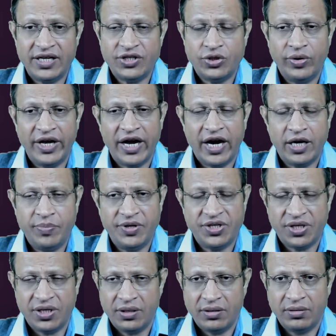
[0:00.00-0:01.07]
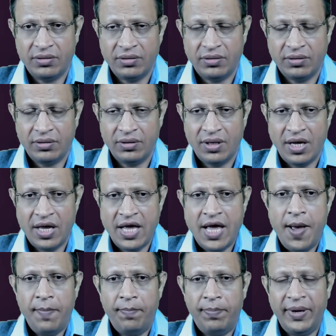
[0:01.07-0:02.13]
is during admission,
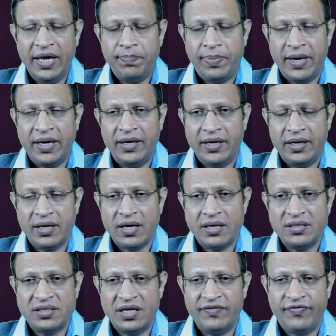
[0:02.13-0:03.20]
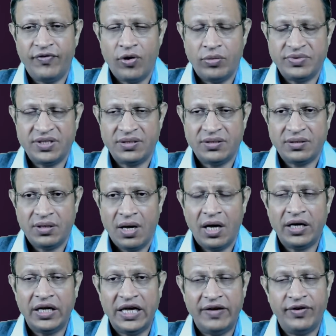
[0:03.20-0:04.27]
pre-printed consent forms are
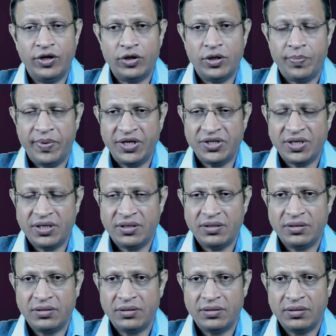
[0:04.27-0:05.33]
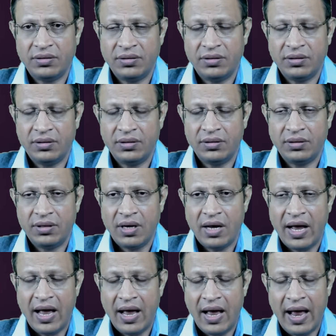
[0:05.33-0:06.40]
given to the patient
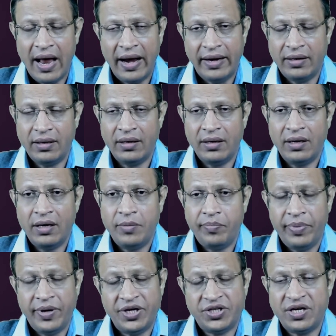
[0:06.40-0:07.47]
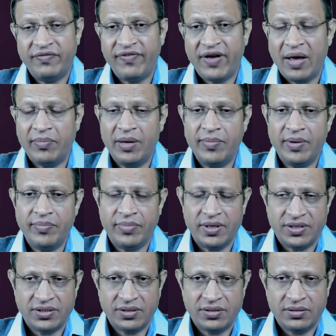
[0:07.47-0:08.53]
and patient family
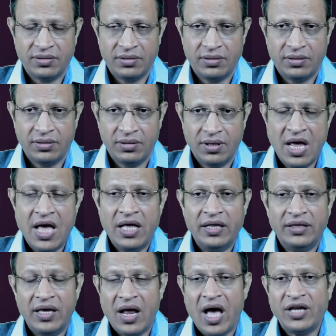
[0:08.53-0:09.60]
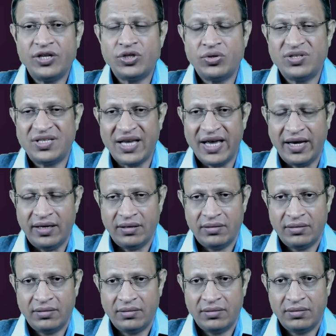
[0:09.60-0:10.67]
members. They are asked to sign.
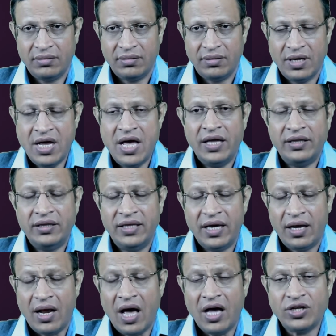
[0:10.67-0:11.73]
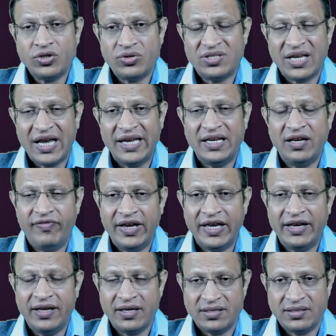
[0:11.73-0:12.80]
They are asked to sign in
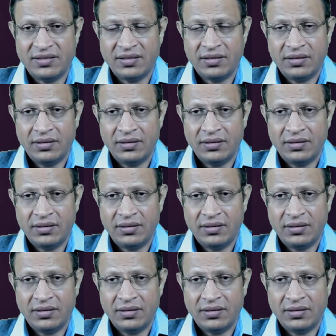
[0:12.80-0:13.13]
various